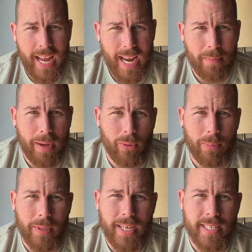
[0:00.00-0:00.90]
And by
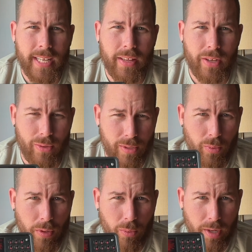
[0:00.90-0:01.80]
replacing those
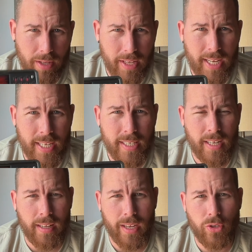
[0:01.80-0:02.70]
with one of these
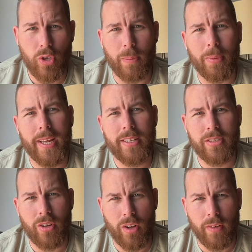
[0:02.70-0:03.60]
that allows you to plate
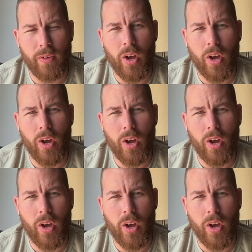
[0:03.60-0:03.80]
solve